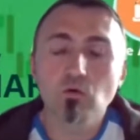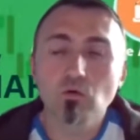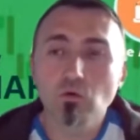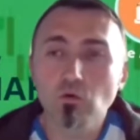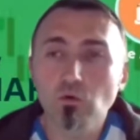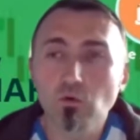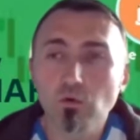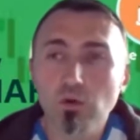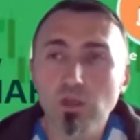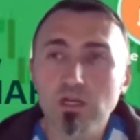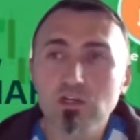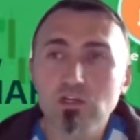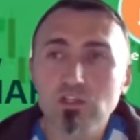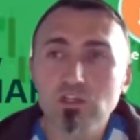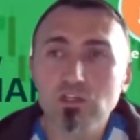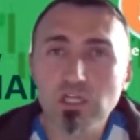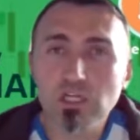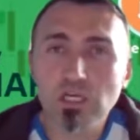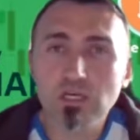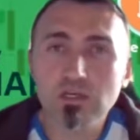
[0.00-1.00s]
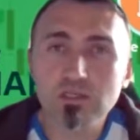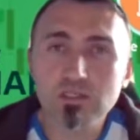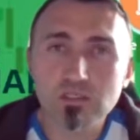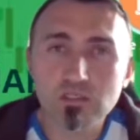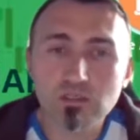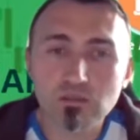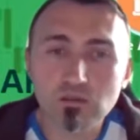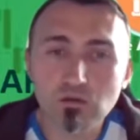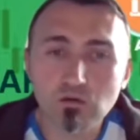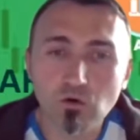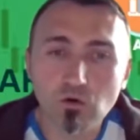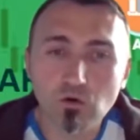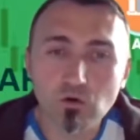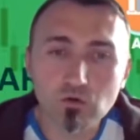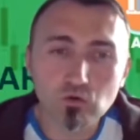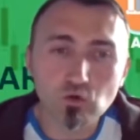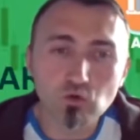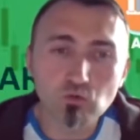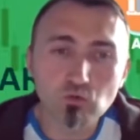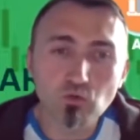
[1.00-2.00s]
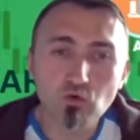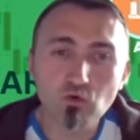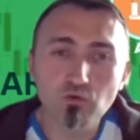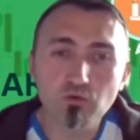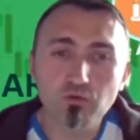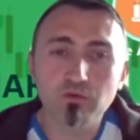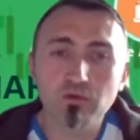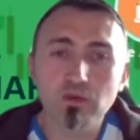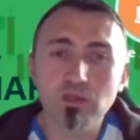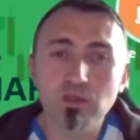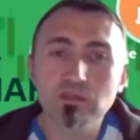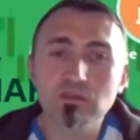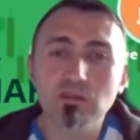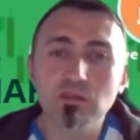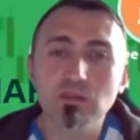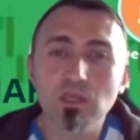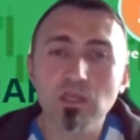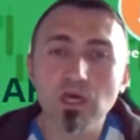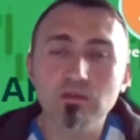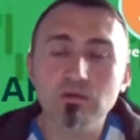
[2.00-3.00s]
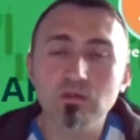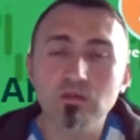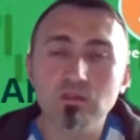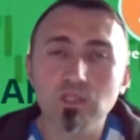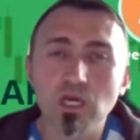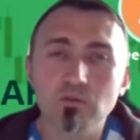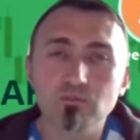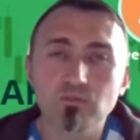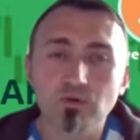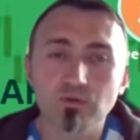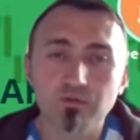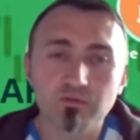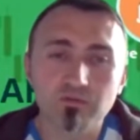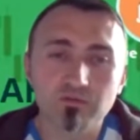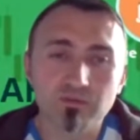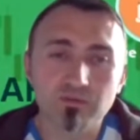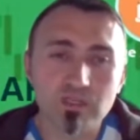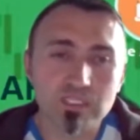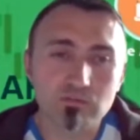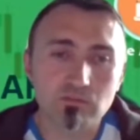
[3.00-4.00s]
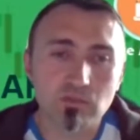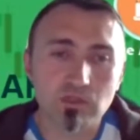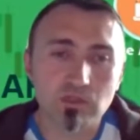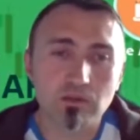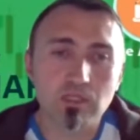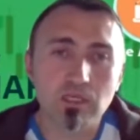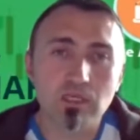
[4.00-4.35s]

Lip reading: we are just going to move in another type of investment.